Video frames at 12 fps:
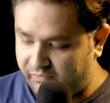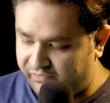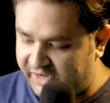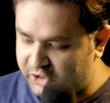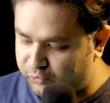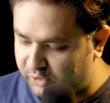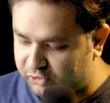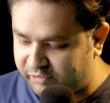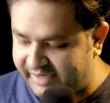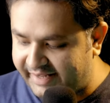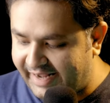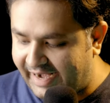Wish was
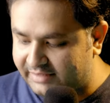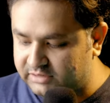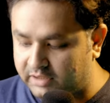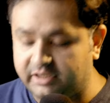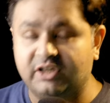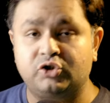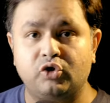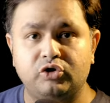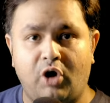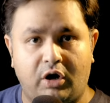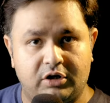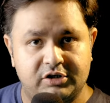trading at
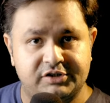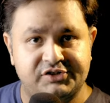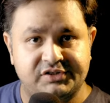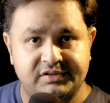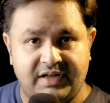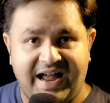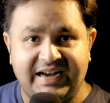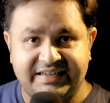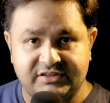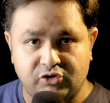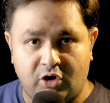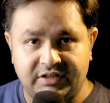$32 at
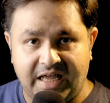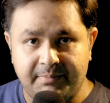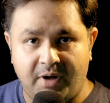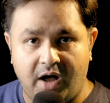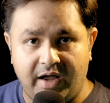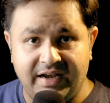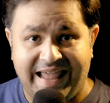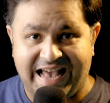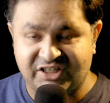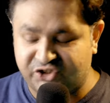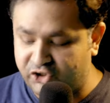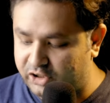its all time high
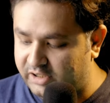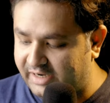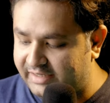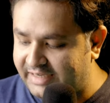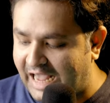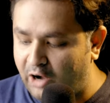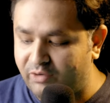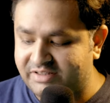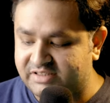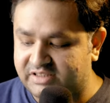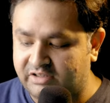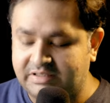last year, and now
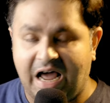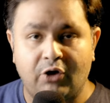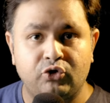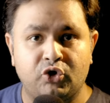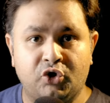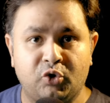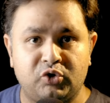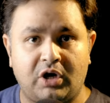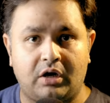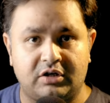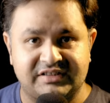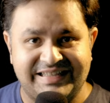it's down to
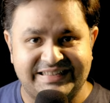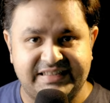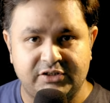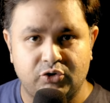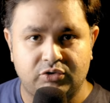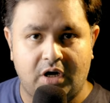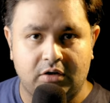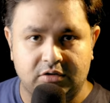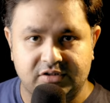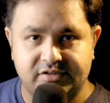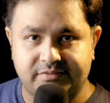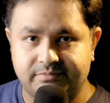$2, less than
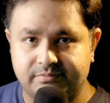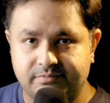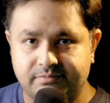$2.